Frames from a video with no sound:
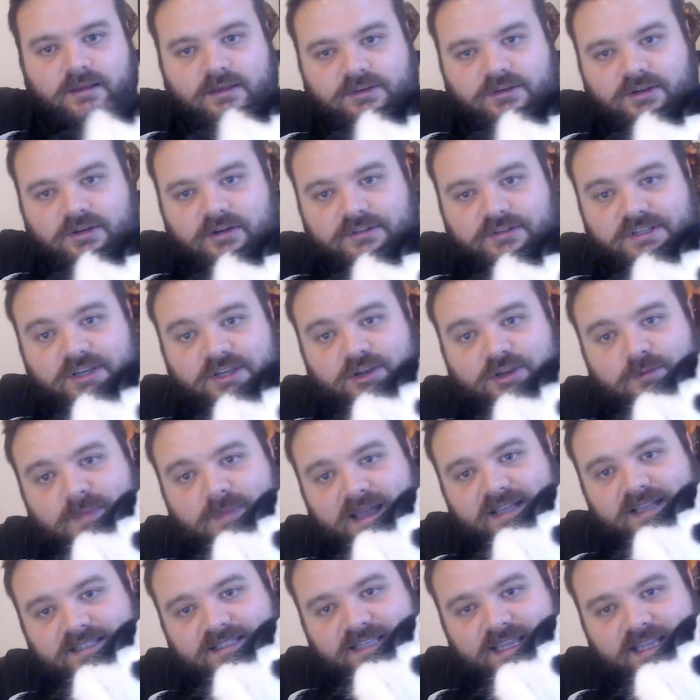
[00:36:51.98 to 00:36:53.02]
Doctor Who
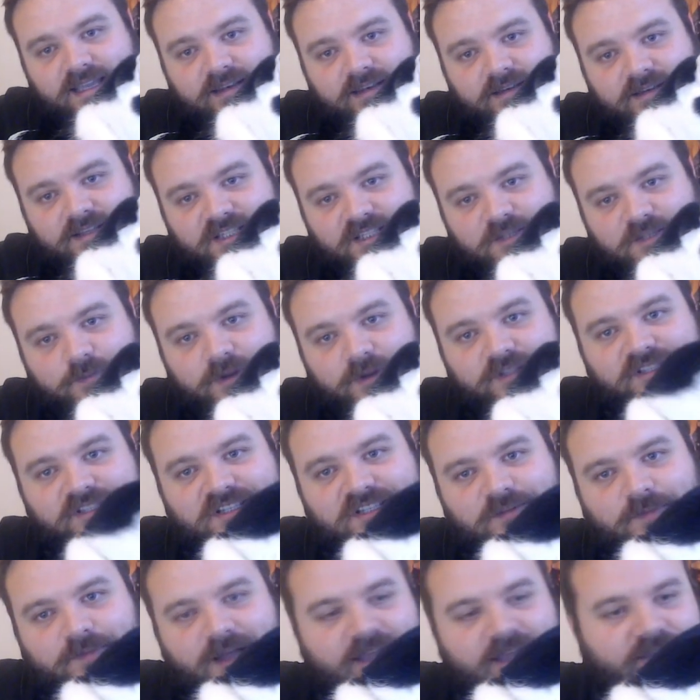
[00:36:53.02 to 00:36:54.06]
magazine,
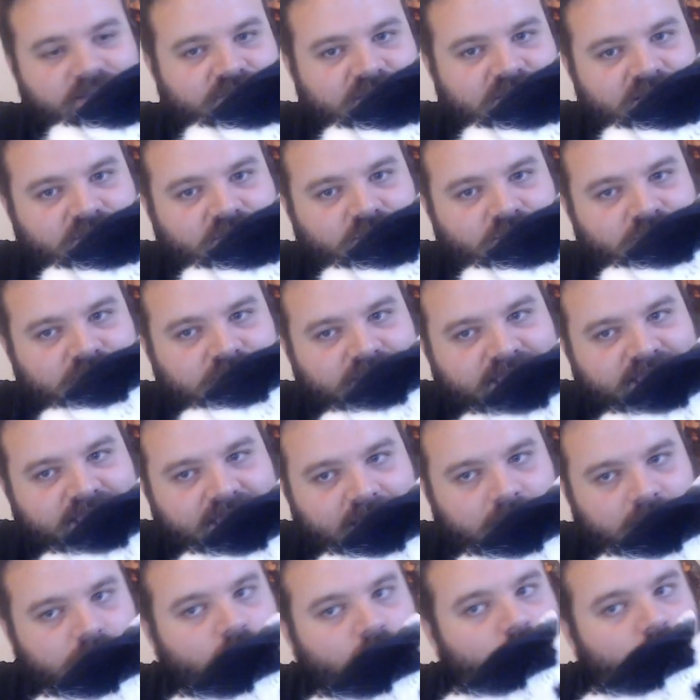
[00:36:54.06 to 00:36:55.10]
sponsored by Theodore the
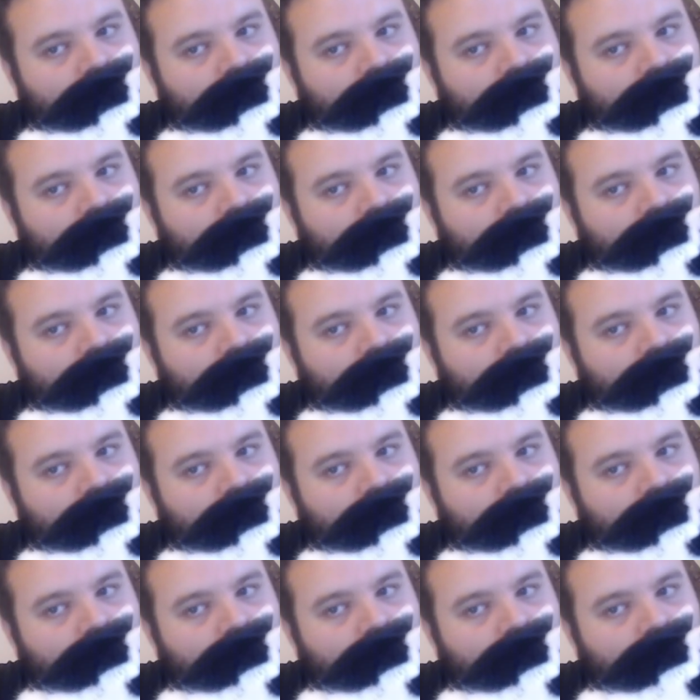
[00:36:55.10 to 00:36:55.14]
Cat.